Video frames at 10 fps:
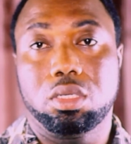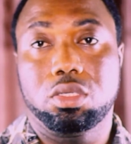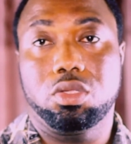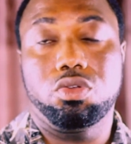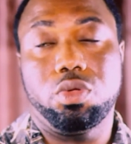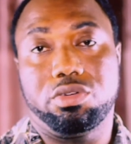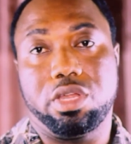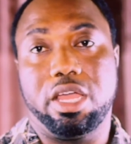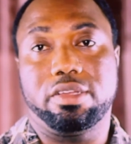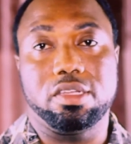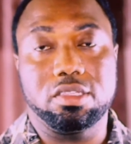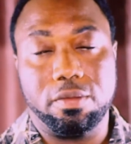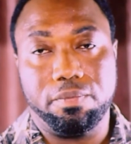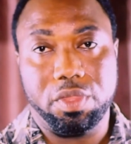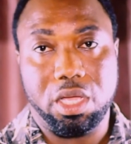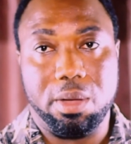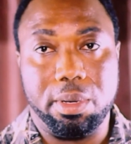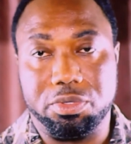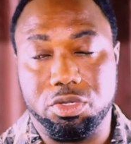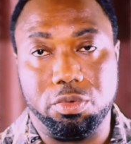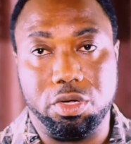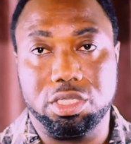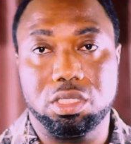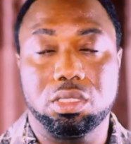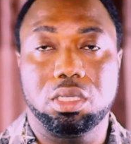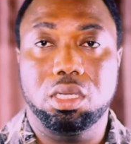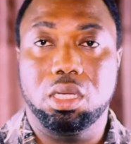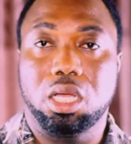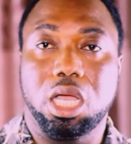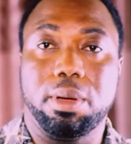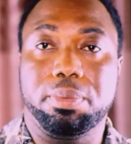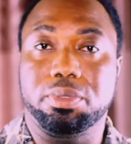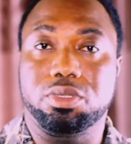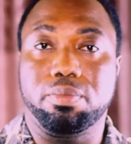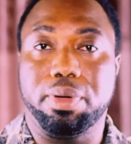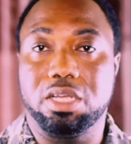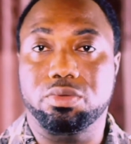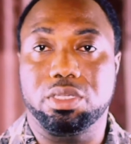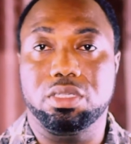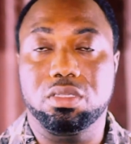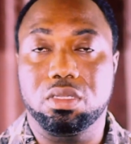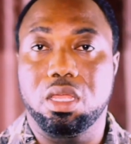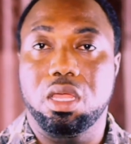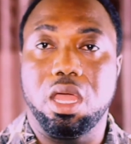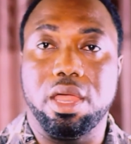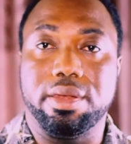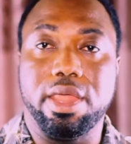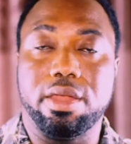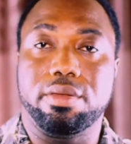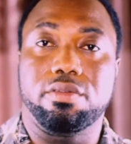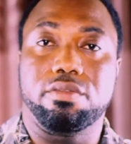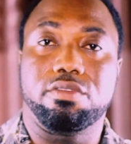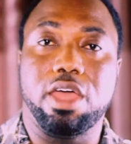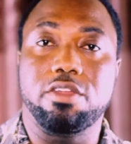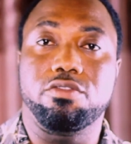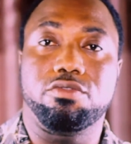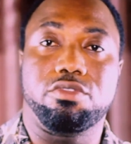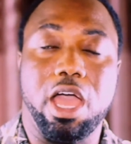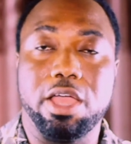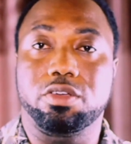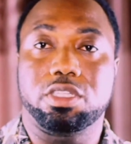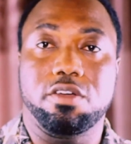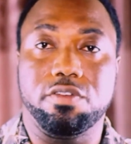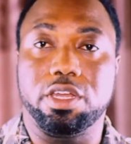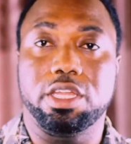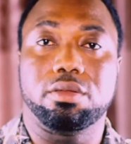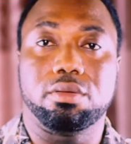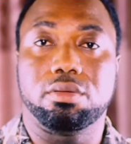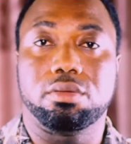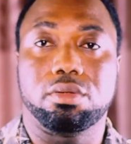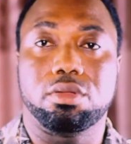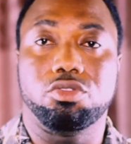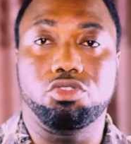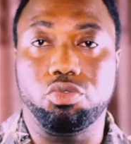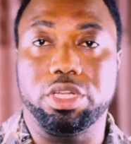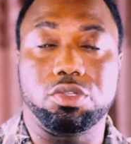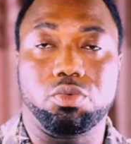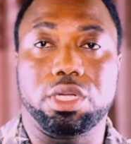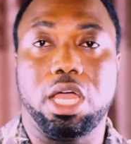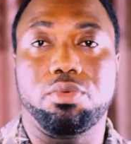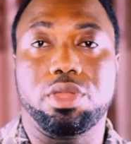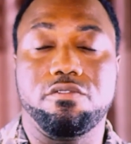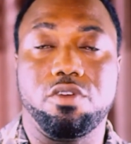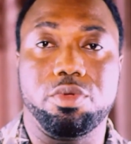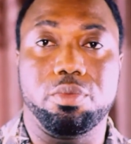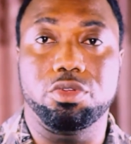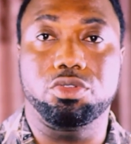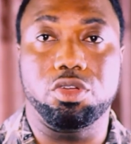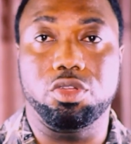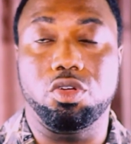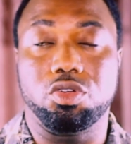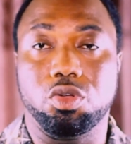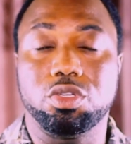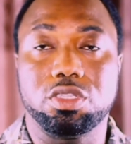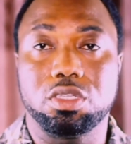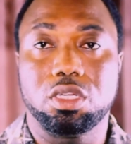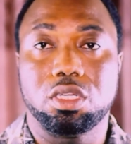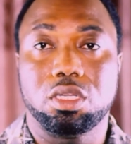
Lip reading: So do a trial test, come up with some questions, come up with some past questions, and then try yourself on it. Do it without reading from your books or your notes.